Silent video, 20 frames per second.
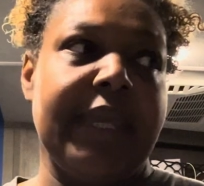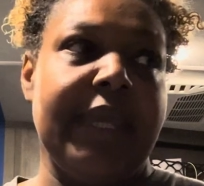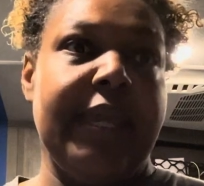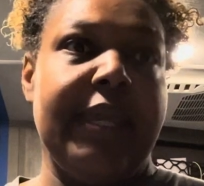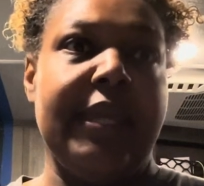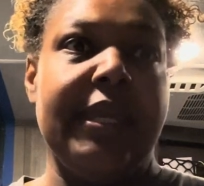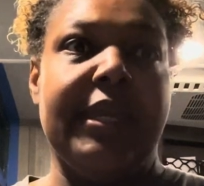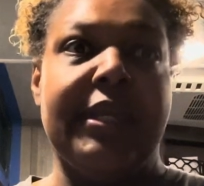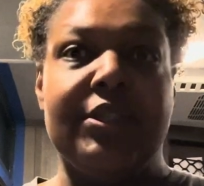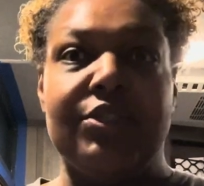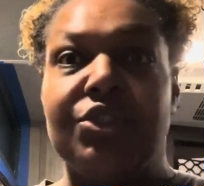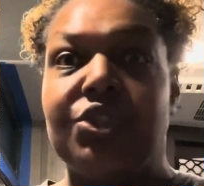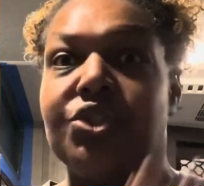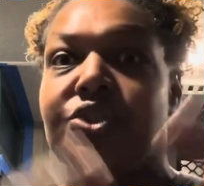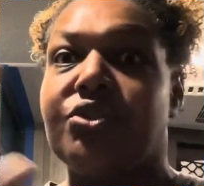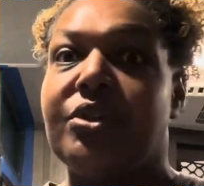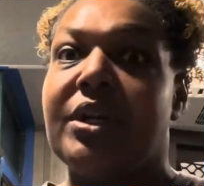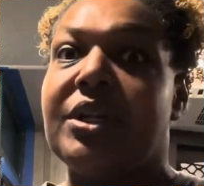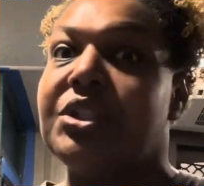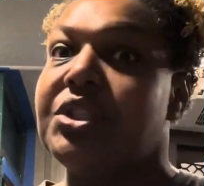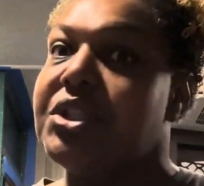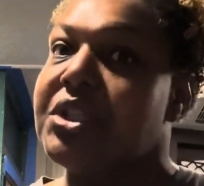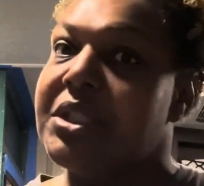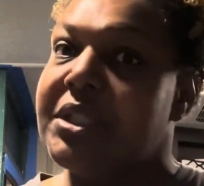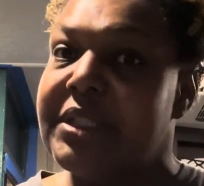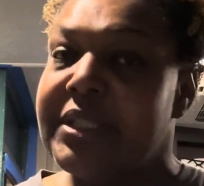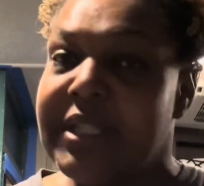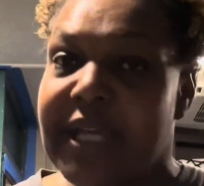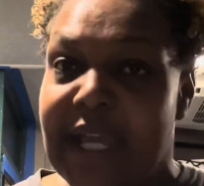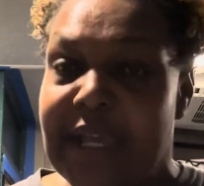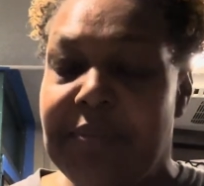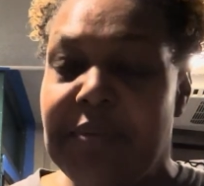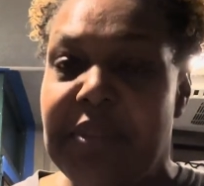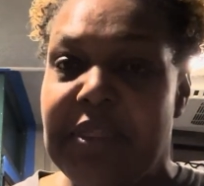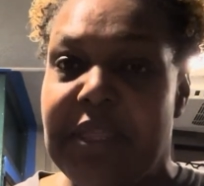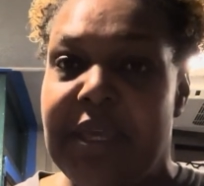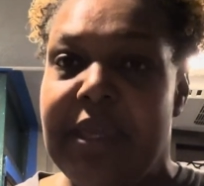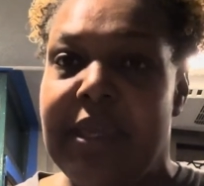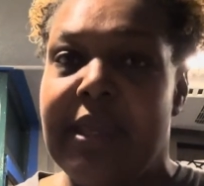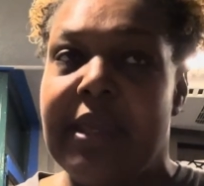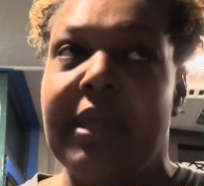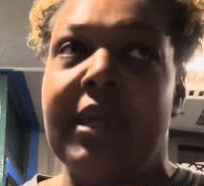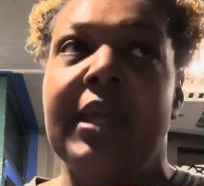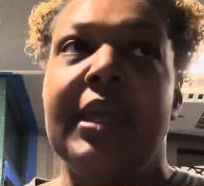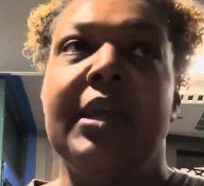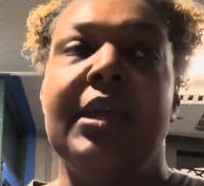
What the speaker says: a construction type thing